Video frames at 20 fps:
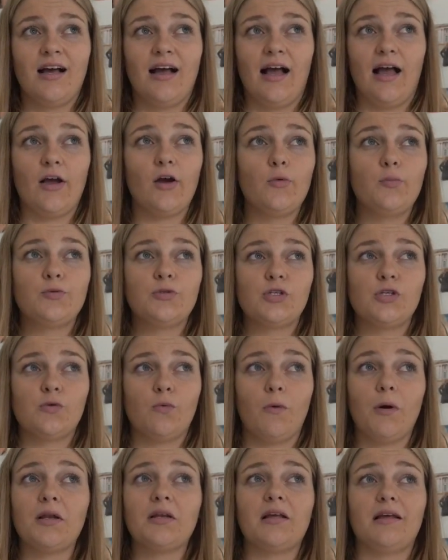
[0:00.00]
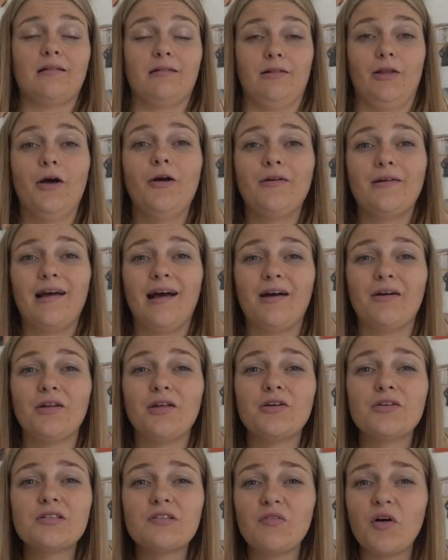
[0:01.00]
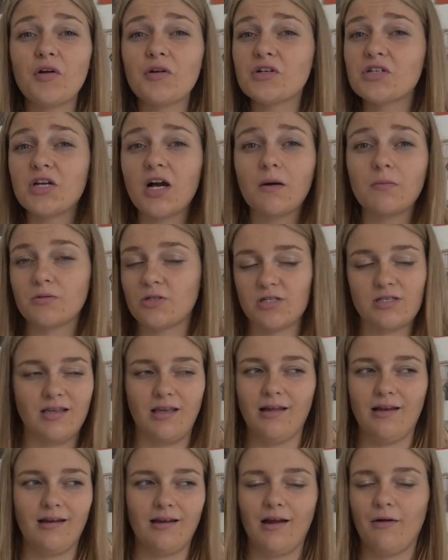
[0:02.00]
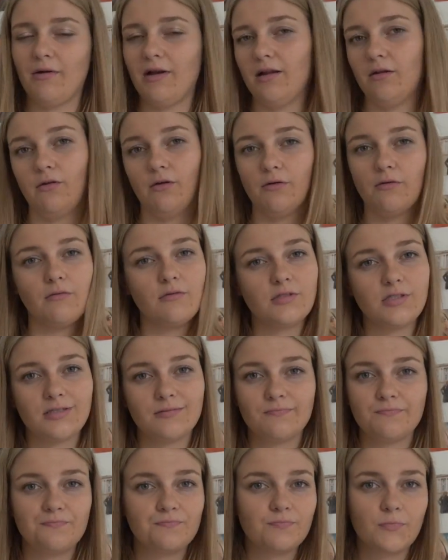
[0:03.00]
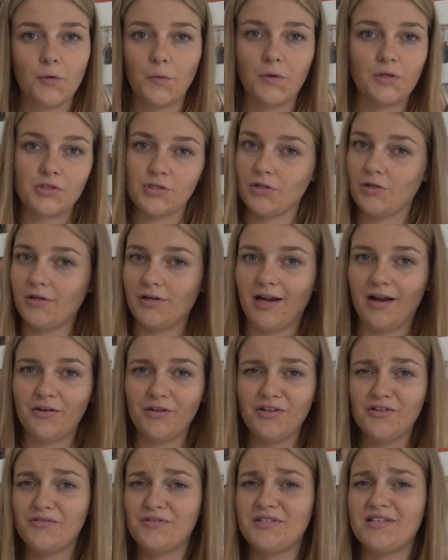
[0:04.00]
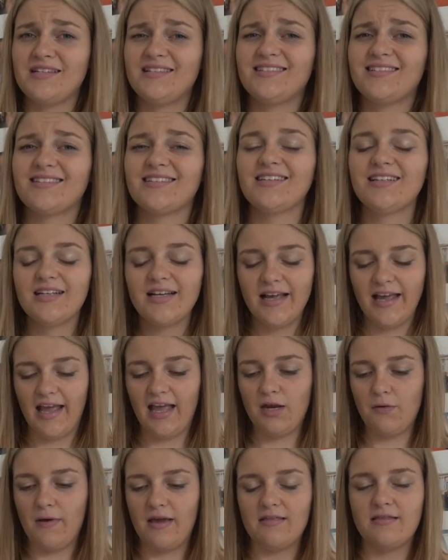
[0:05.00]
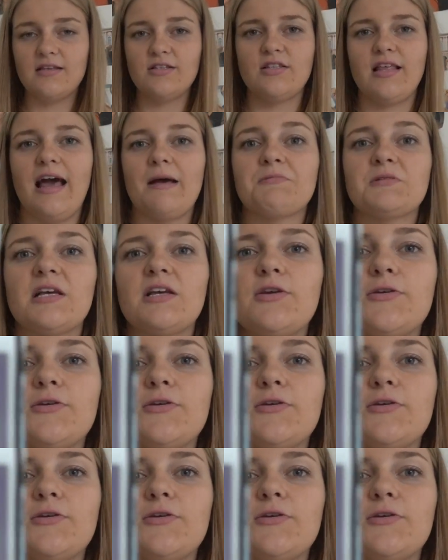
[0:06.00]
I hope to one day learn how to use Photoshop. Just kidding, I really don't want to learn how to use it. Anyway, these apps I